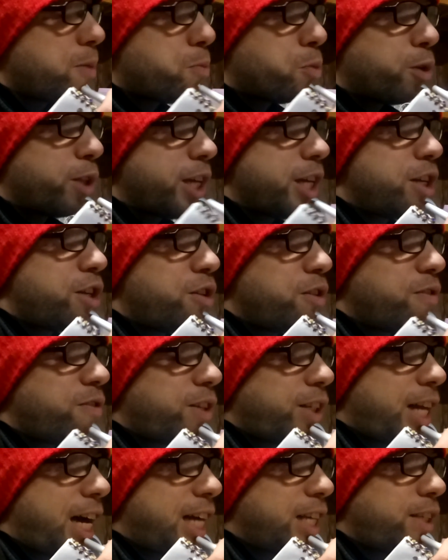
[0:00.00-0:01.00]
I'm really into
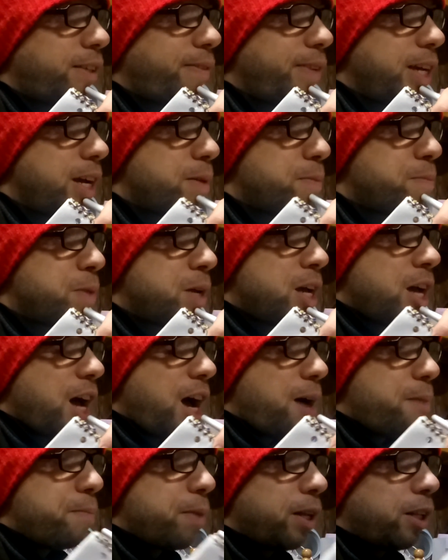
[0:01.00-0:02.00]
philosophy.
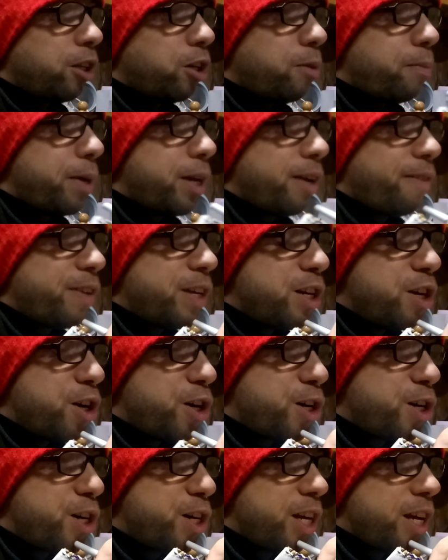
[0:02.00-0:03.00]
I'm a little bit of a
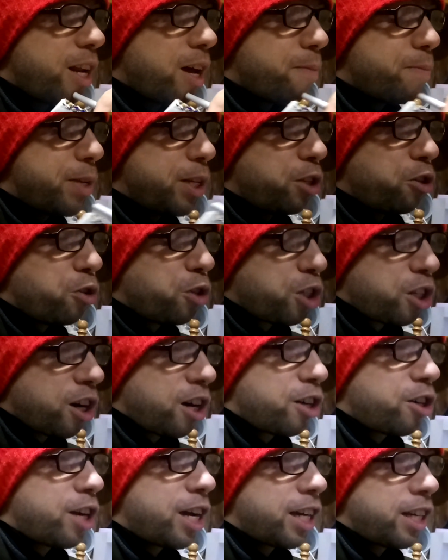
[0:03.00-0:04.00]
nerd, and I'm into
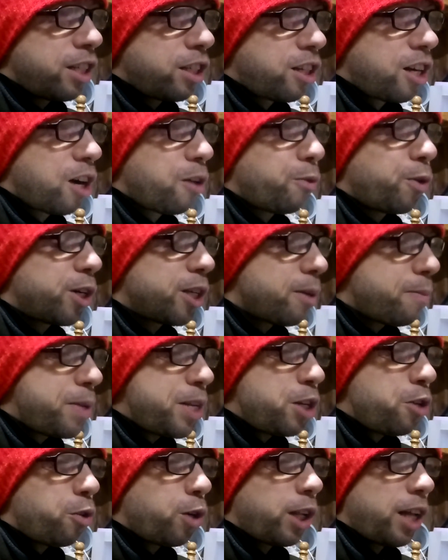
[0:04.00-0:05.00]
Star Trek and Star Wars. I'm
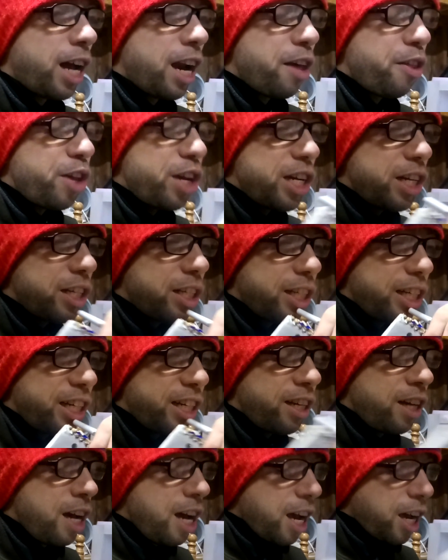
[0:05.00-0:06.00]
into a lot of things,
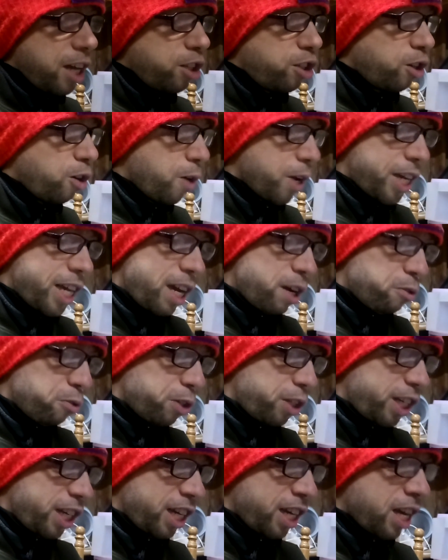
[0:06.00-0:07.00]
and so I can't
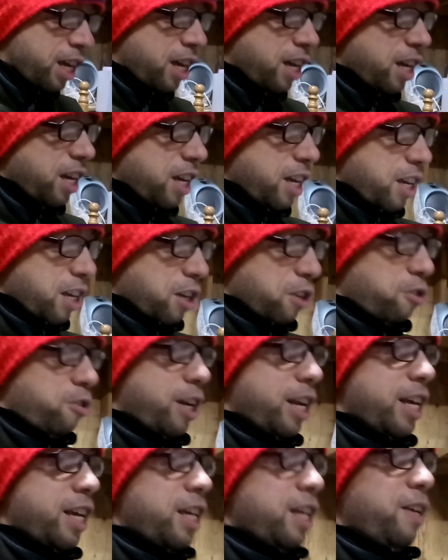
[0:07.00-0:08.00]
really
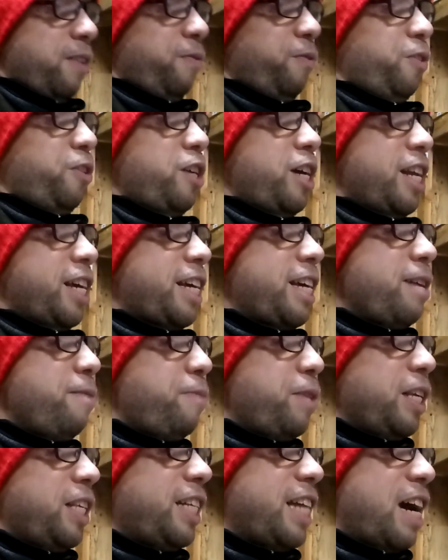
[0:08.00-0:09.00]
try to keep
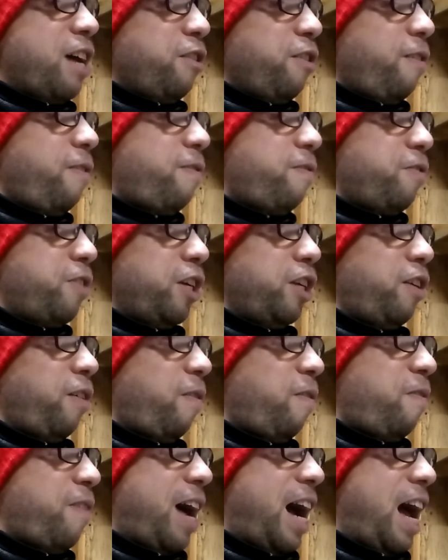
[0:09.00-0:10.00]
this down to just
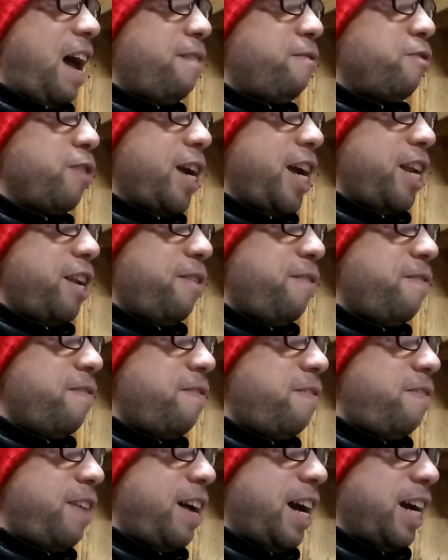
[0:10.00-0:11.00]
5 random
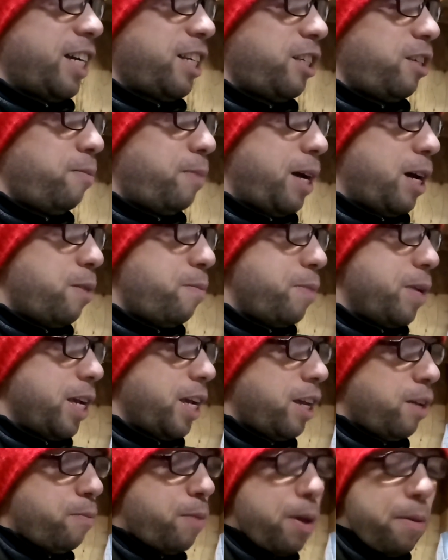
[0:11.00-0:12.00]
facts about
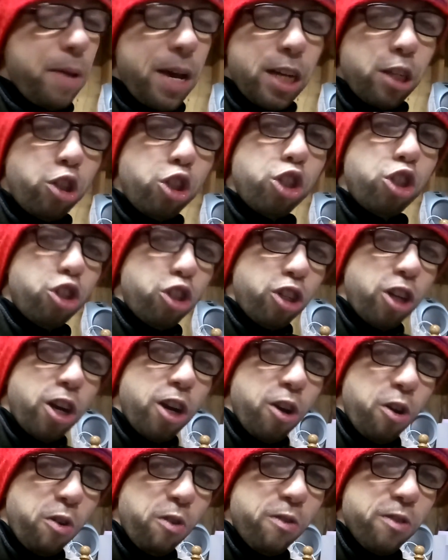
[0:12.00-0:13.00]
me. Maybe I should
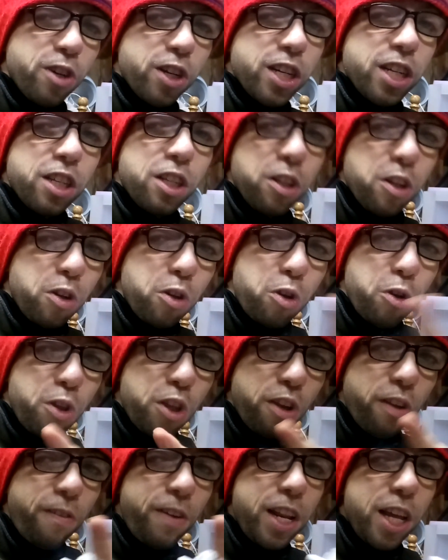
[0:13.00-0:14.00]
start over and do
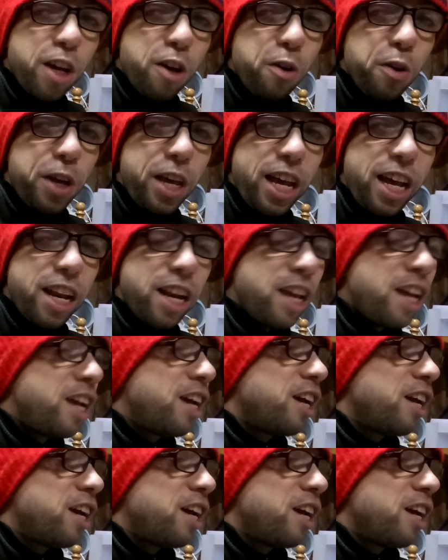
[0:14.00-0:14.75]
this video again.